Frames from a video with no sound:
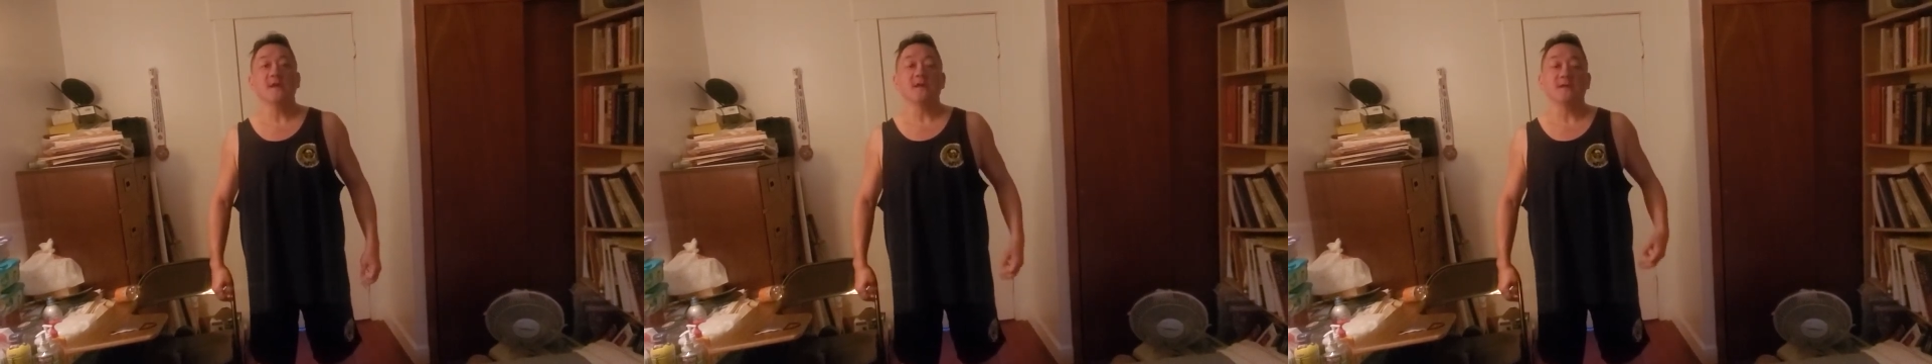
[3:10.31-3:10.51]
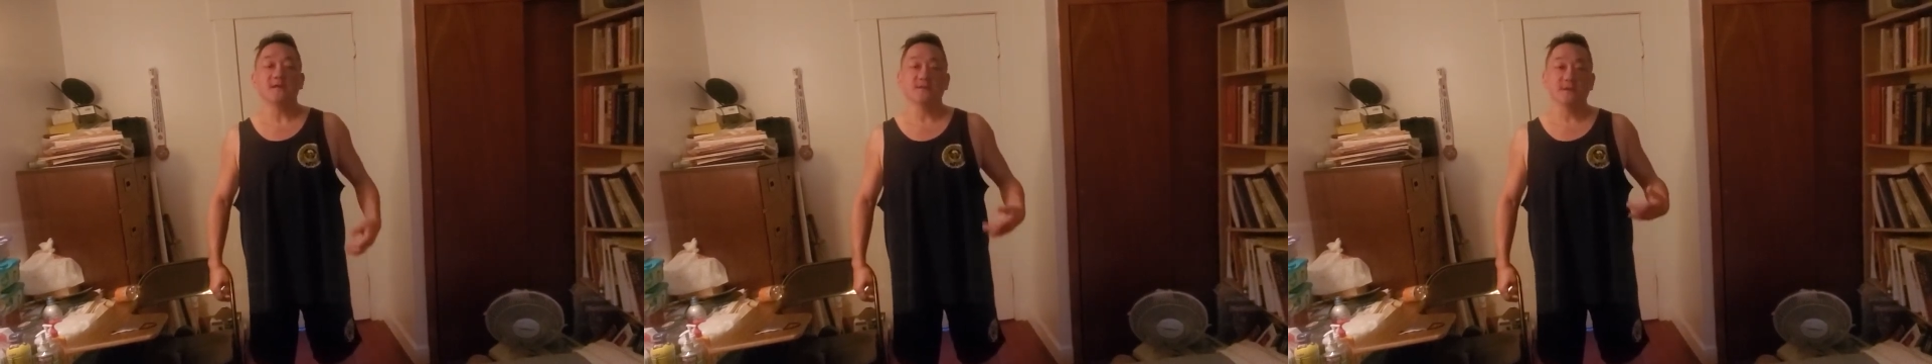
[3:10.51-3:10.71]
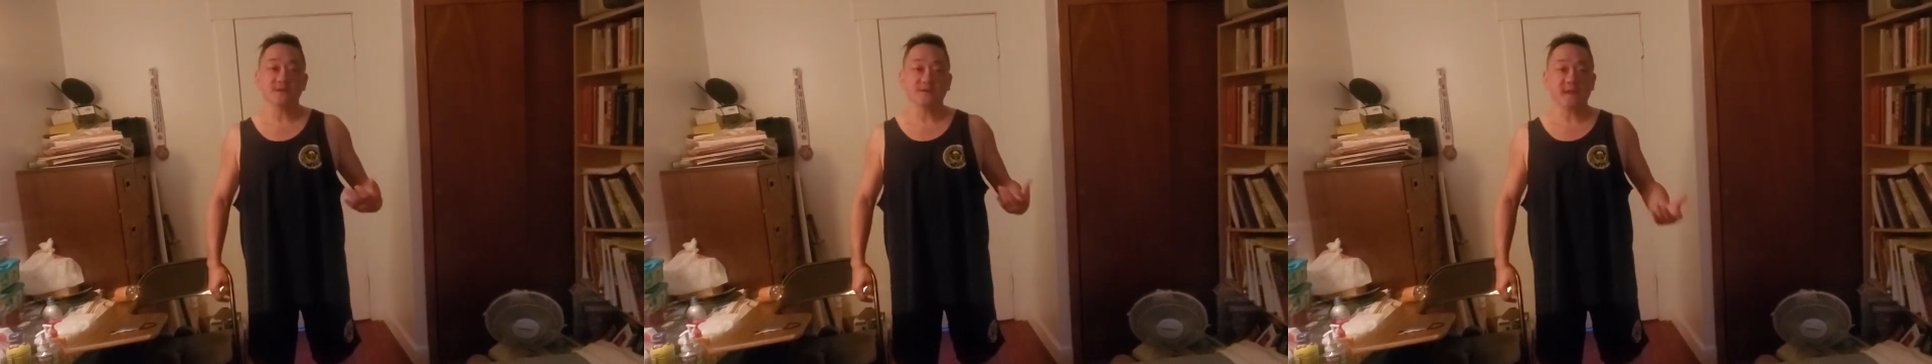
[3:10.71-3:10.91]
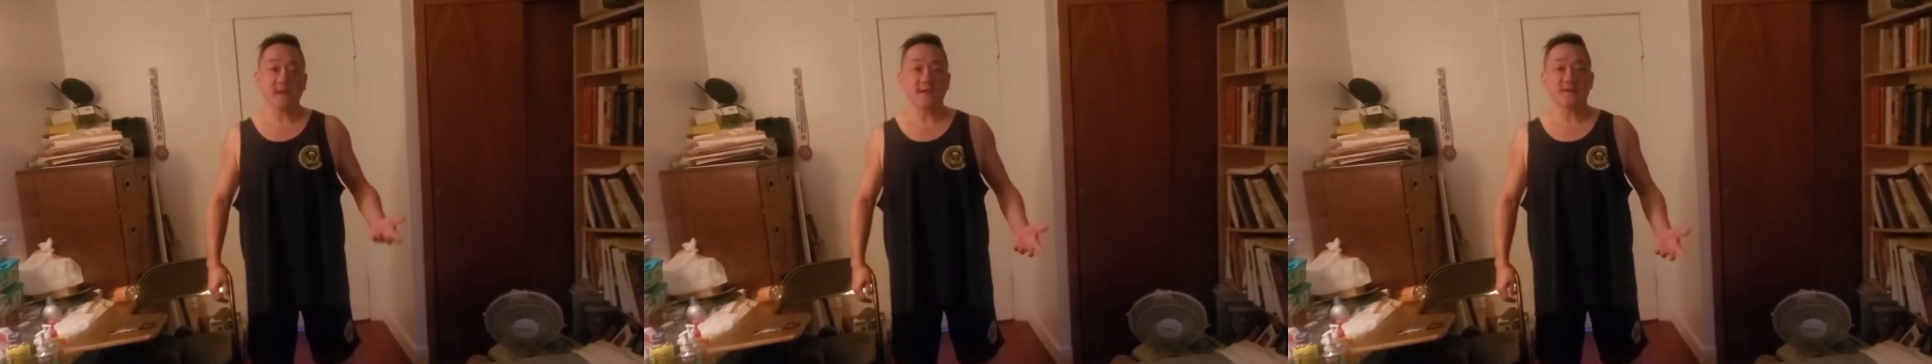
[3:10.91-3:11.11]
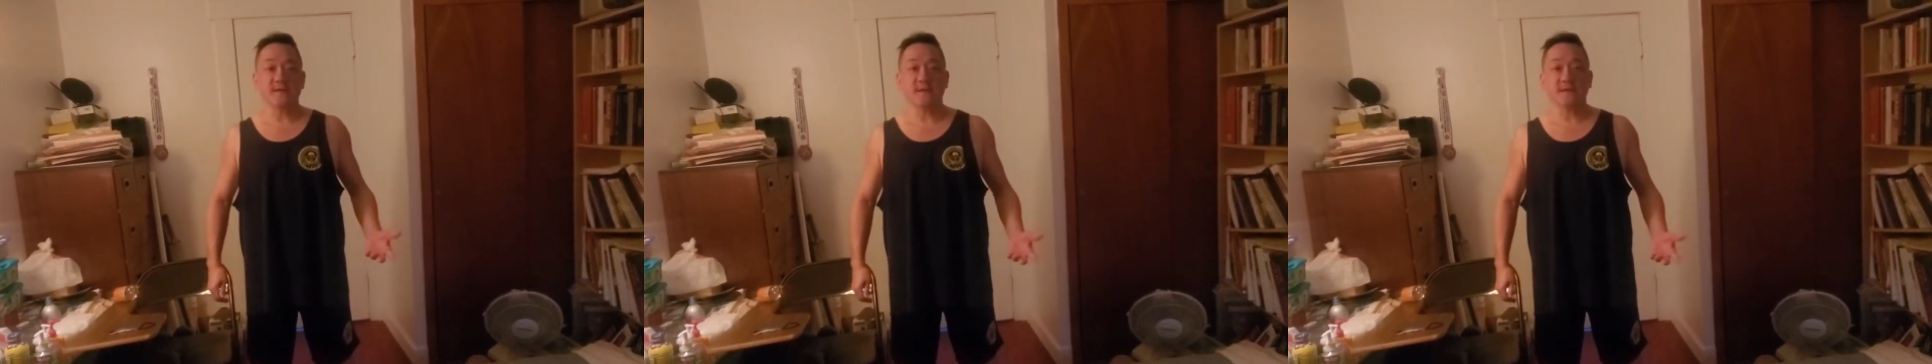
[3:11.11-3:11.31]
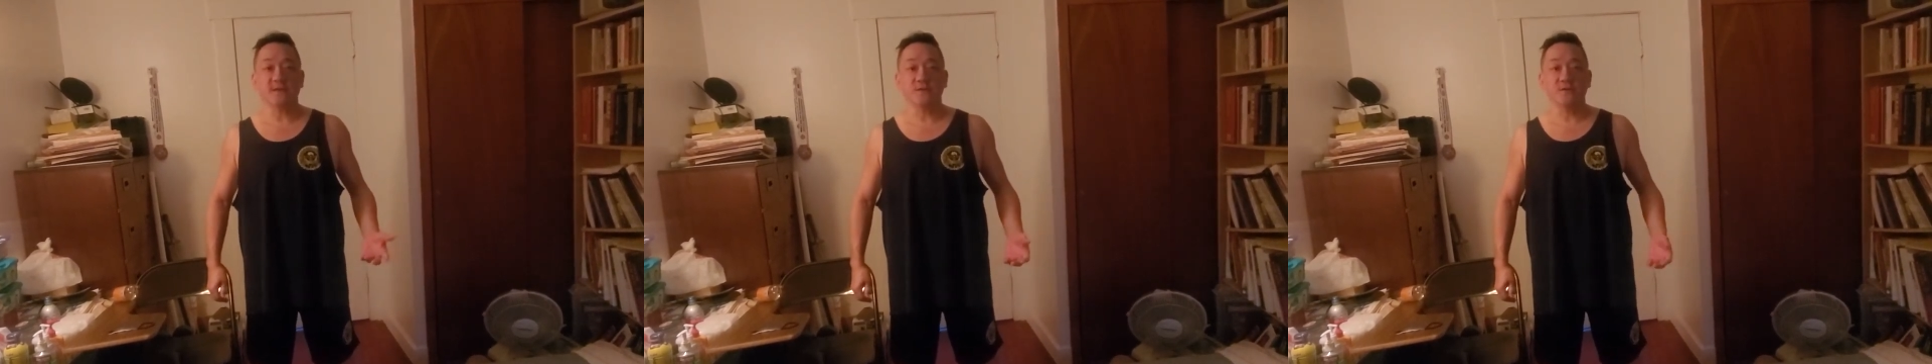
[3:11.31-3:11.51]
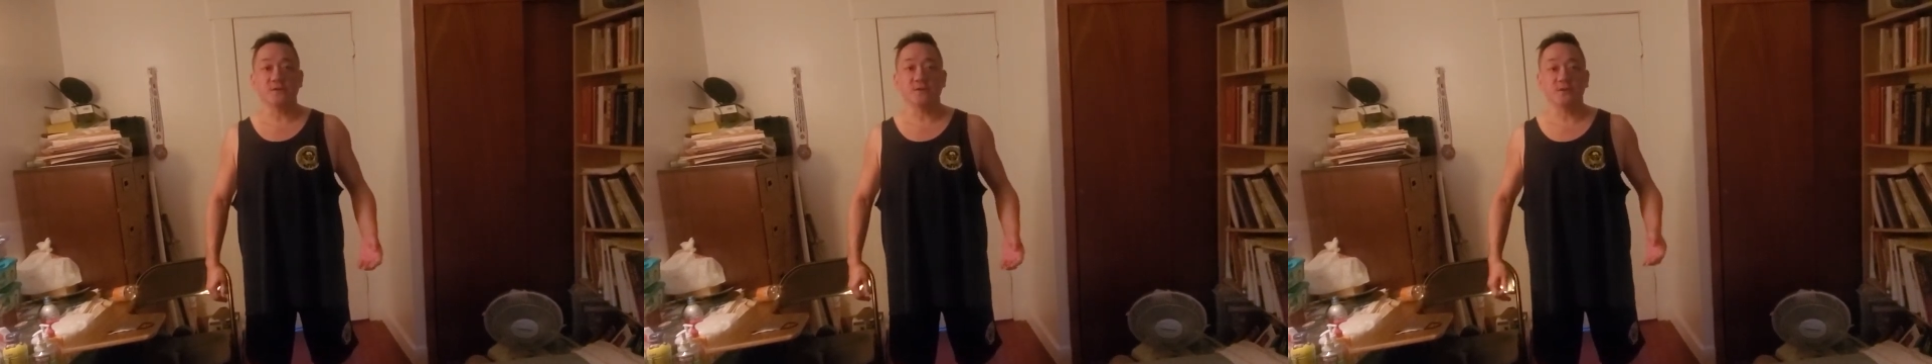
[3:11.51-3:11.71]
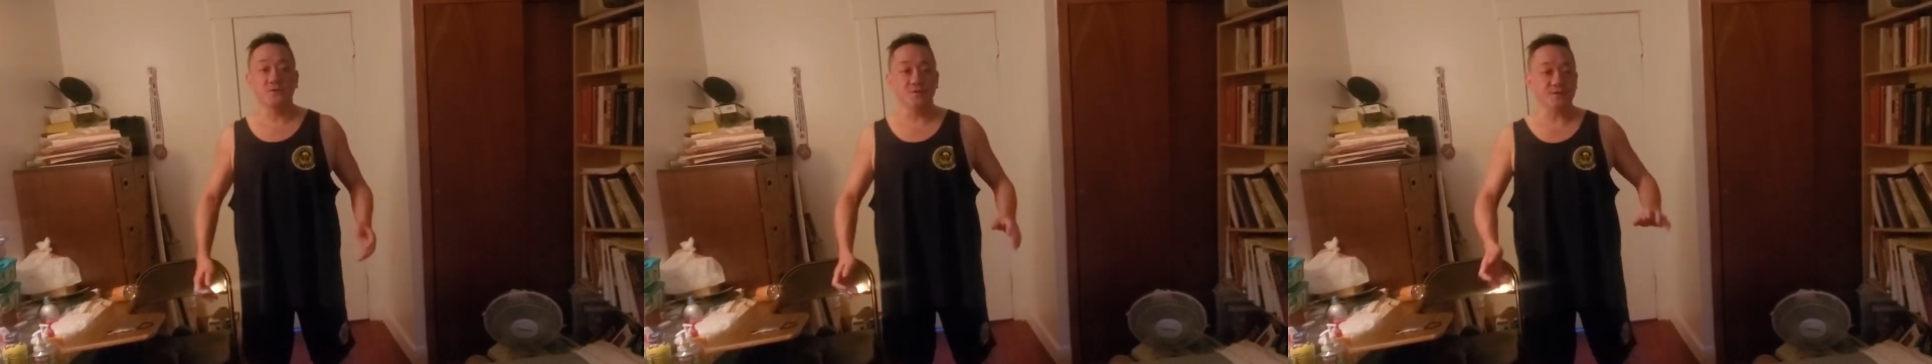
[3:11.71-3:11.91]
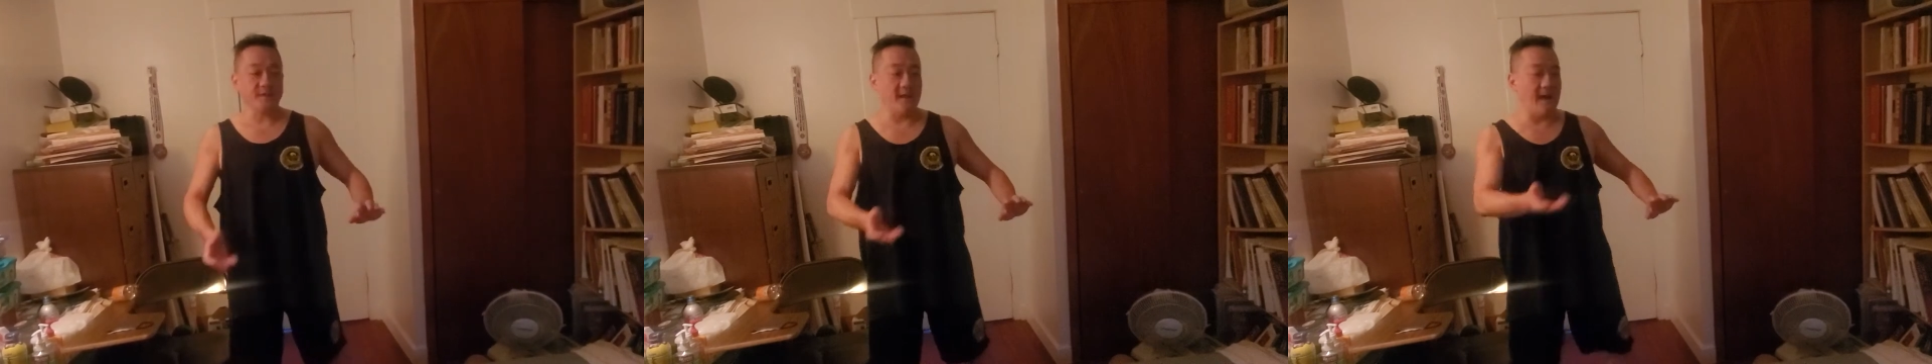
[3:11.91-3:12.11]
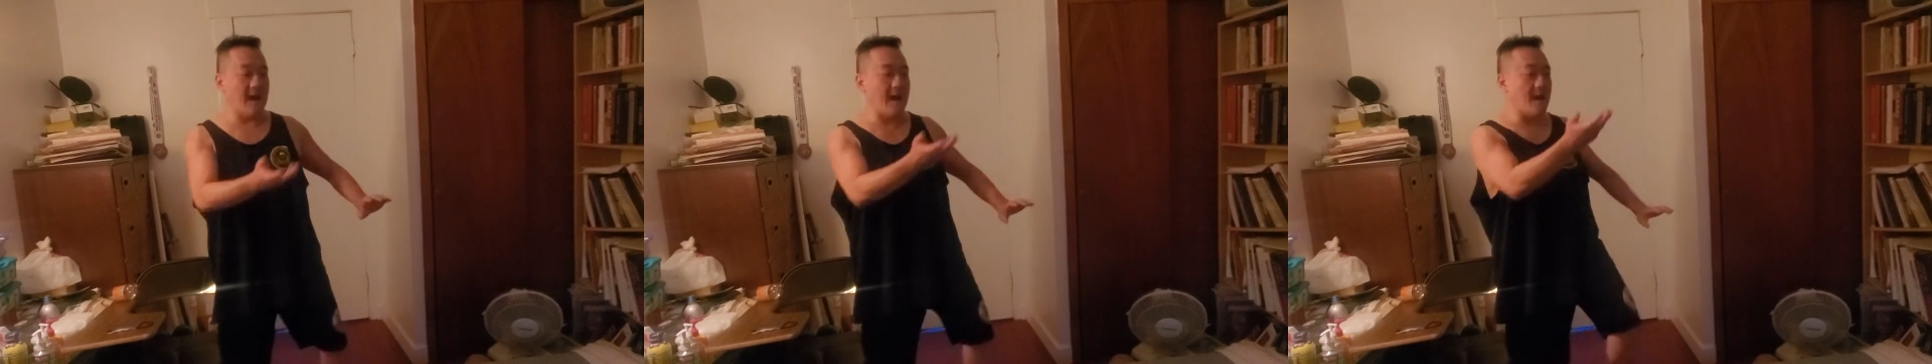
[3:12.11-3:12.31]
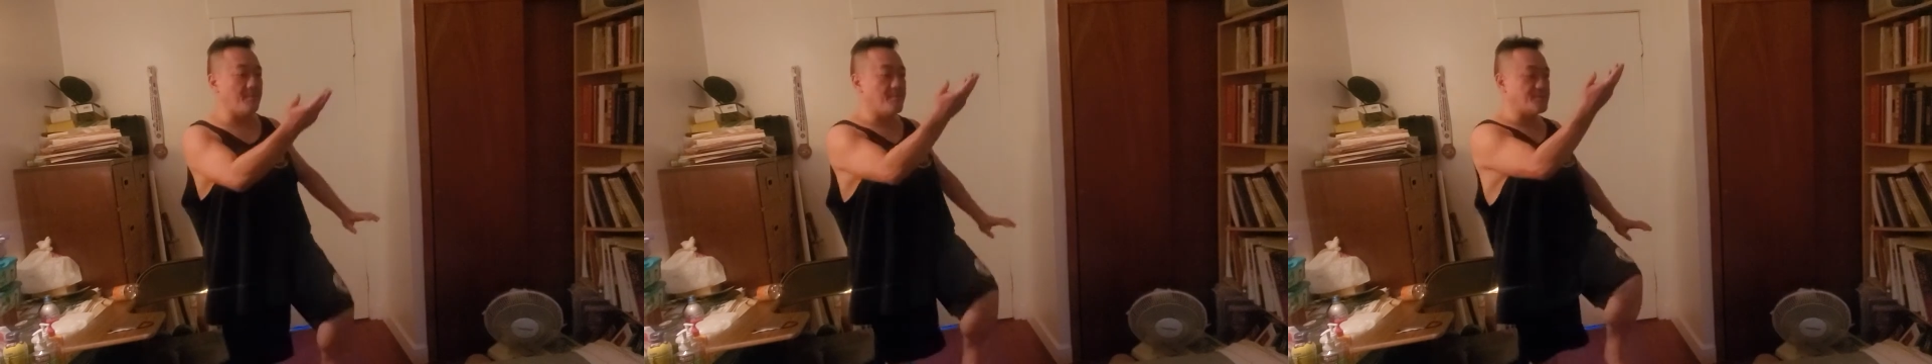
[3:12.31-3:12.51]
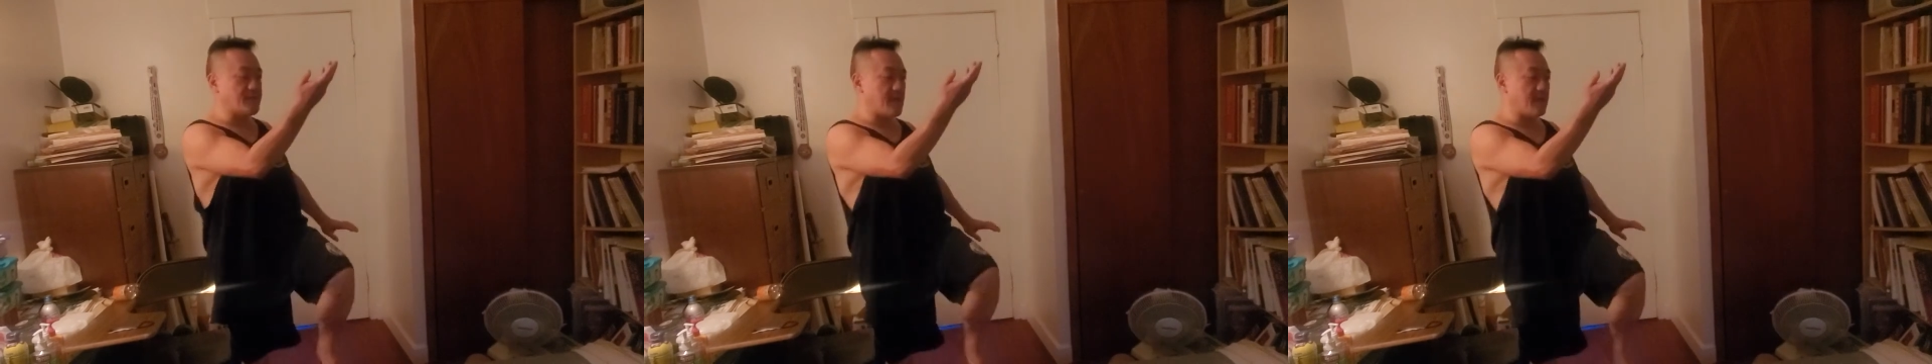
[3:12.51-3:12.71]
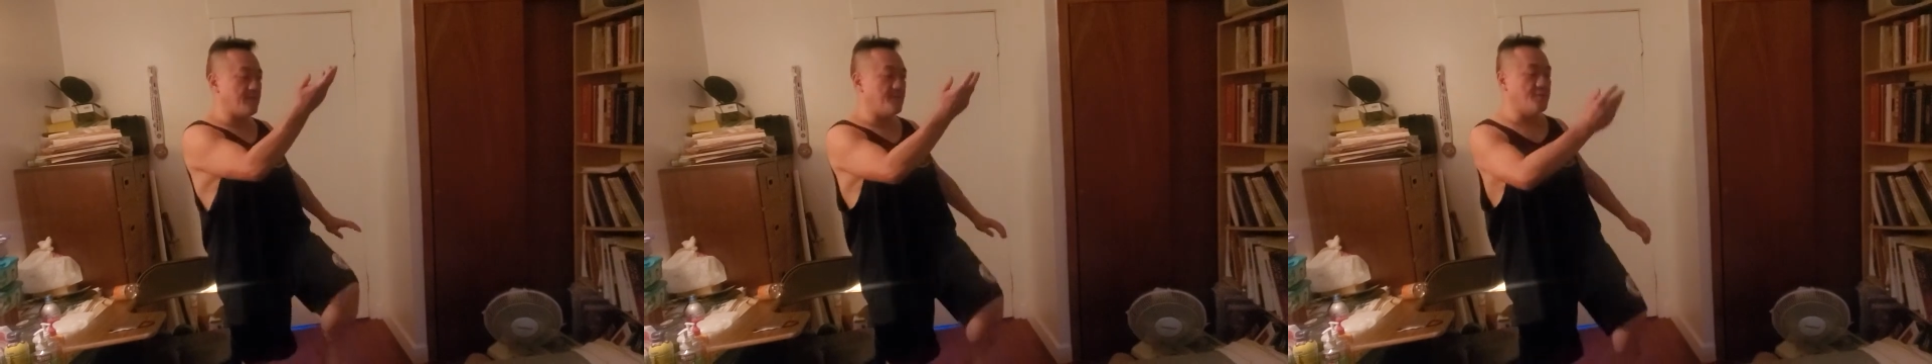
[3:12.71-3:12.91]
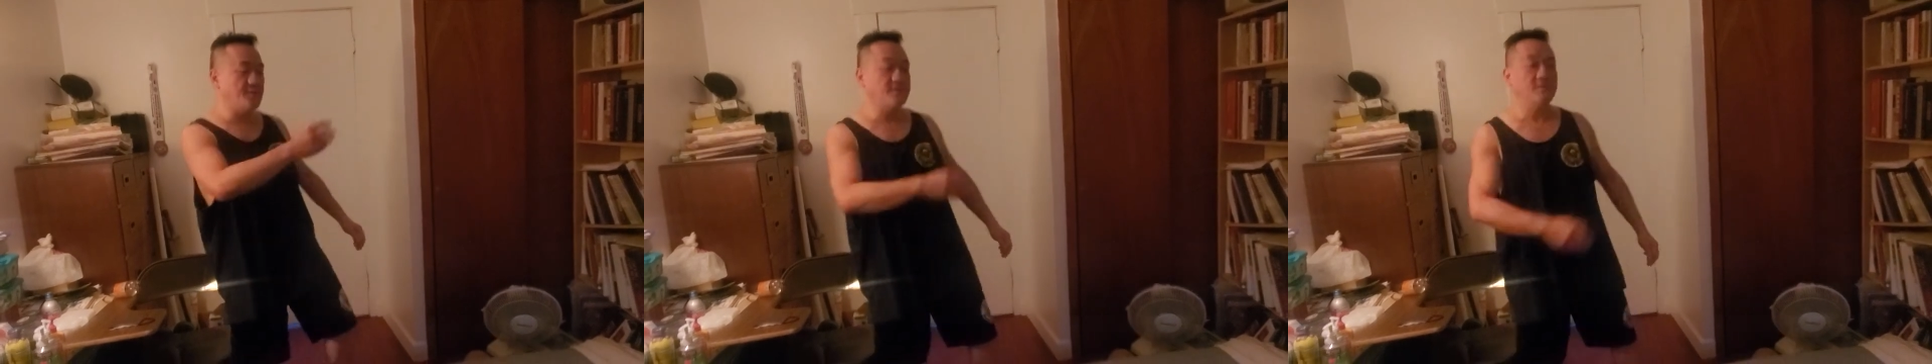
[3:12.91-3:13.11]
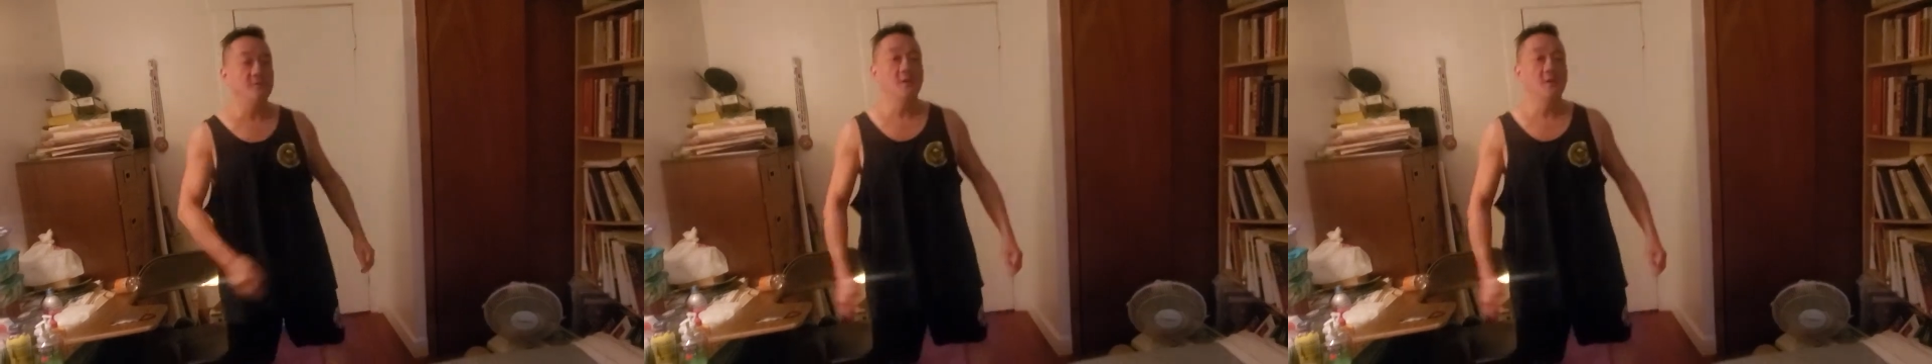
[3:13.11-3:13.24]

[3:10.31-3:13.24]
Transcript: In this technique, you can use the opposite hand foot